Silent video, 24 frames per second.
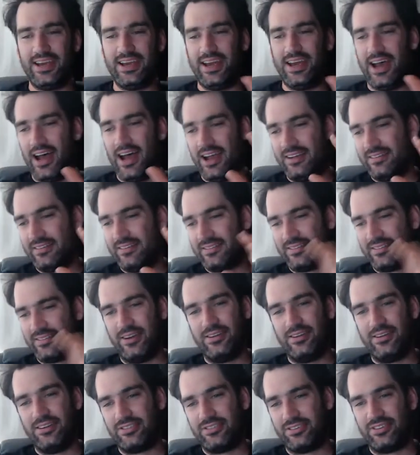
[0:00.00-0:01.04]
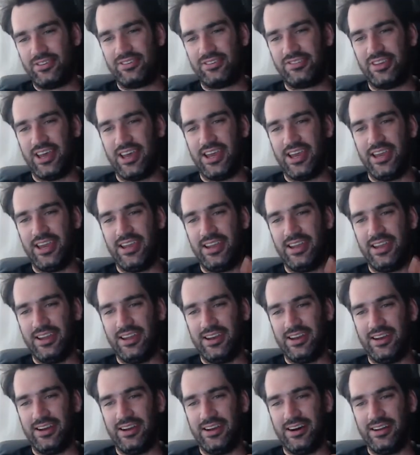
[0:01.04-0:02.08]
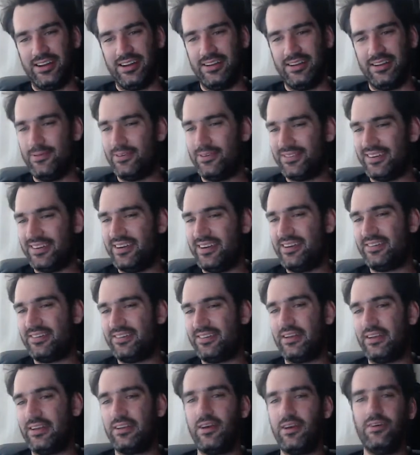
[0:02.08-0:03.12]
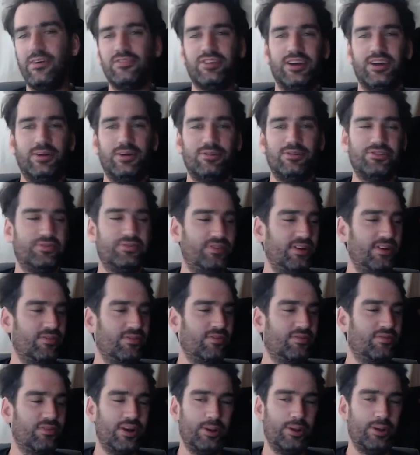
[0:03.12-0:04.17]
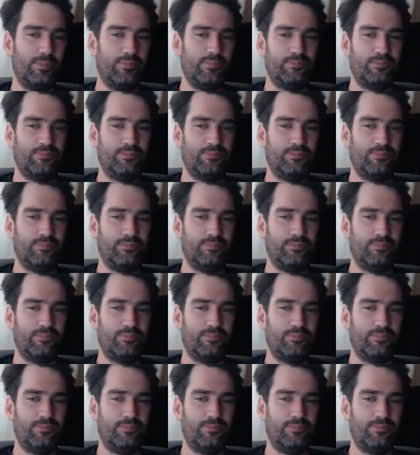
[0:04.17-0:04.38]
and Tony's going to say, I don't know what Tony will say. Go on, Tony. What's your favourite frame?